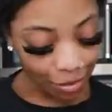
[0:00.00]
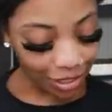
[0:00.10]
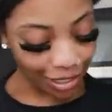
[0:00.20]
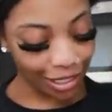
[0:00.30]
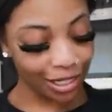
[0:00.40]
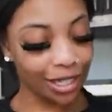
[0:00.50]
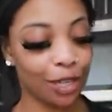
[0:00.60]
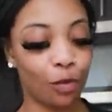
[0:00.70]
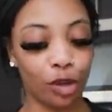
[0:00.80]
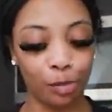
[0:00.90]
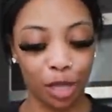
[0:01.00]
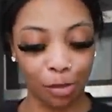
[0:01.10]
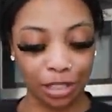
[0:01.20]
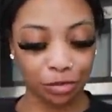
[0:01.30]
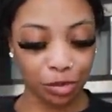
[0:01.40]
Amazon will be
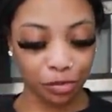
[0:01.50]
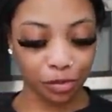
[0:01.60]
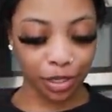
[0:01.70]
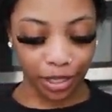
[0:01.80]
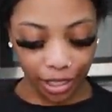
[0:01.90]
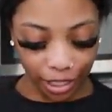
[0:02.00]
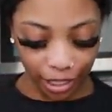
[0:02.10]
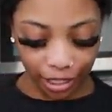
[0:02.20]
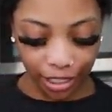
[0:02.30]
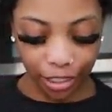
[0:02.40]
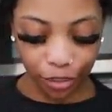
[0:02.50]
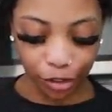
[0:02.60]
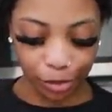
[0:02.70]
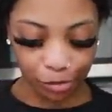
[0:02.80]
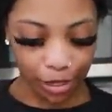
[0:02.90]
on my storefront and linked in the
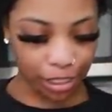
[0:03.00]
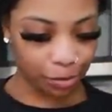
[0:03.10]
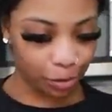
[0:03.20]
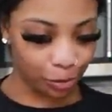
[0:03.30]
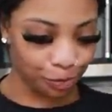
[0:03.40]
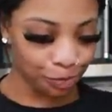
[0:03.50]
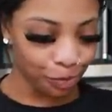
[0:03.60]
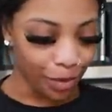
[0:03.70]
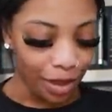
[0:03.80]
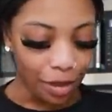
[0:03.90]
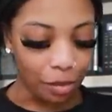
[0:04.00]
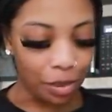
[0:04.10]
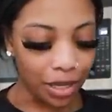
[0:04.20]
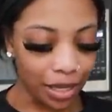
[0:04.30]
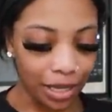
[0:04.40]
description box too.
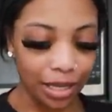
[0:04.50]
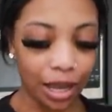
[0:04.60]
But